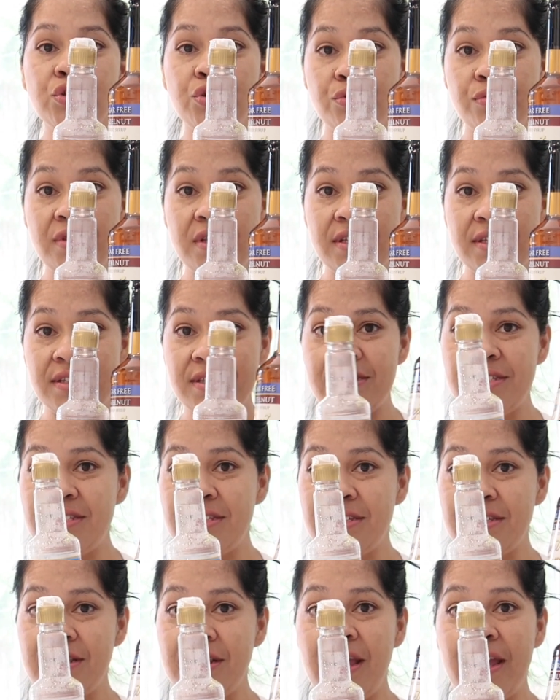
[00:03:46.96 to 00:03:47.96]
to
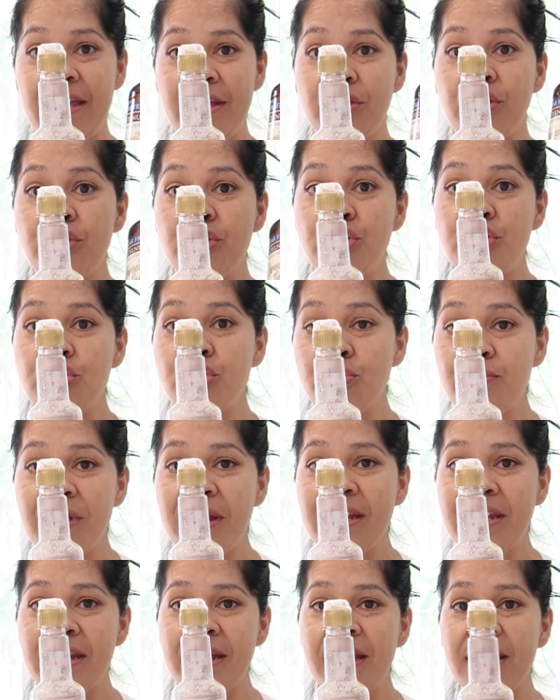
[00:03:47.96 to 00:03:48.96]
this, like two
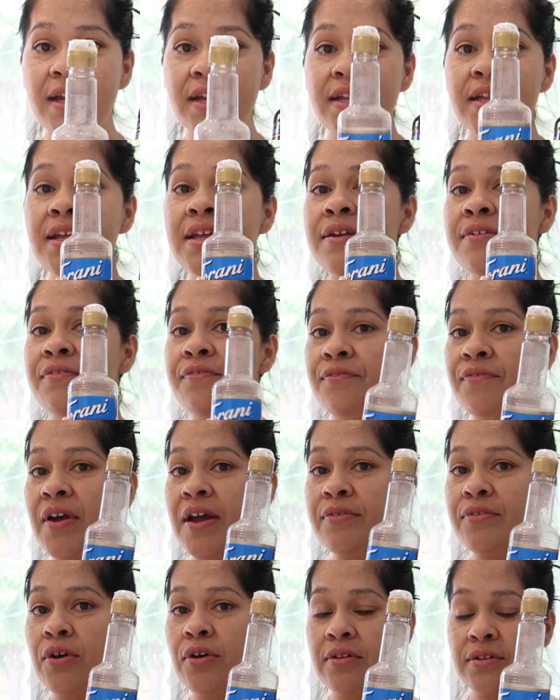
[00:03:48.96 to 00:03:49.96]
ninety-nine,
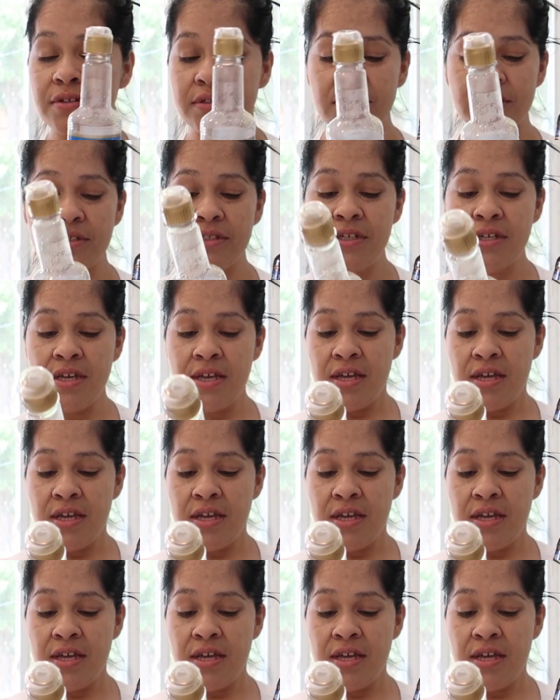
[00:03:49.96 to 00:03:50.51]
five dollars.